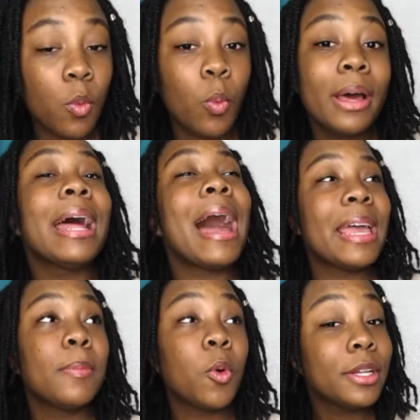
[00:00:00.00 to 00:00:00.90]
What I
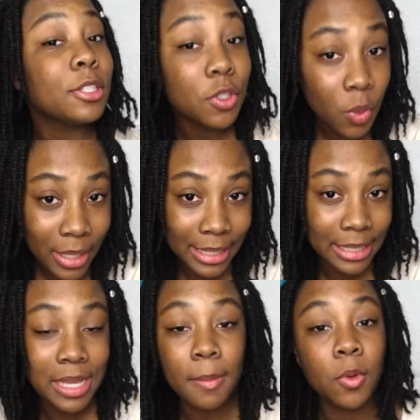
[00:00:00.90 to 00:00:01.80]
am going to do
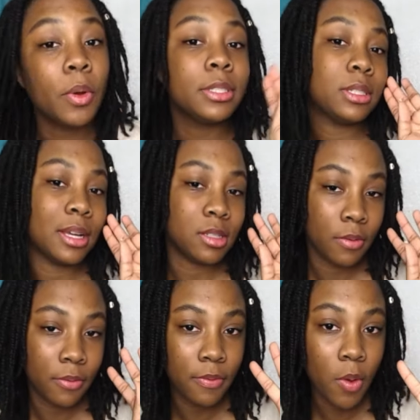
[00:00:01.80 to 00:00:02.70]
is I'm going to touch
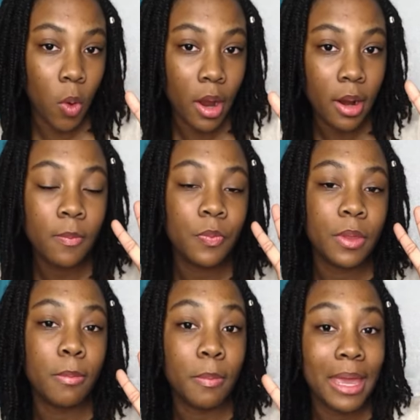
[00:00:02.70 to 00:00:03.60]
4
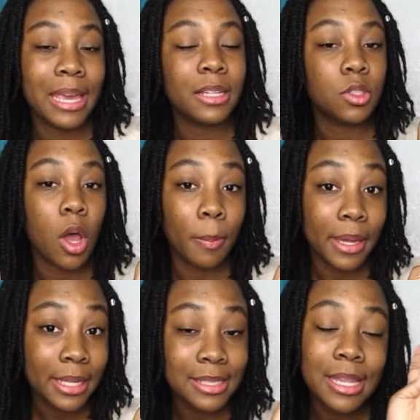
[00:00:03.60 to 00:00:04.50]
main
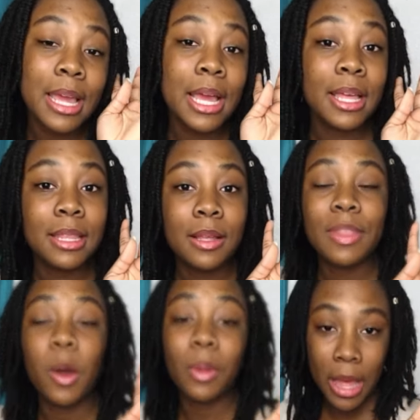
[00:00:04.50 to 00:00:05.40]
topics
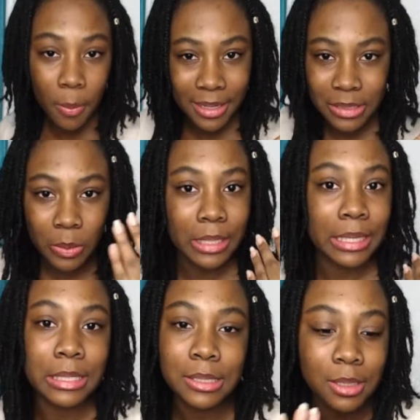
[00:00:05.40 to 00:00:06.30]
that will help me to
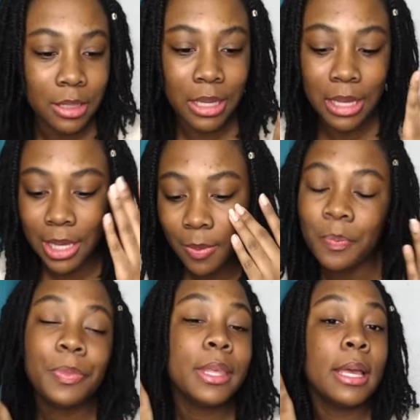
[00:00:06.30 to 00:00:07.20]
easily
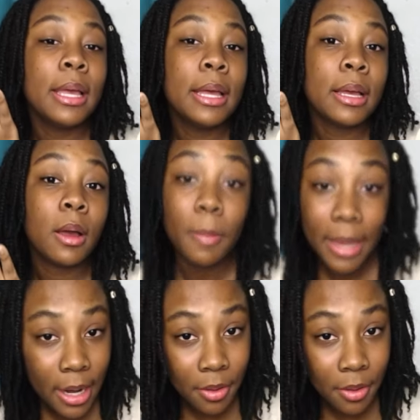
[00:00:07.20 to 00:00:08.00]
compare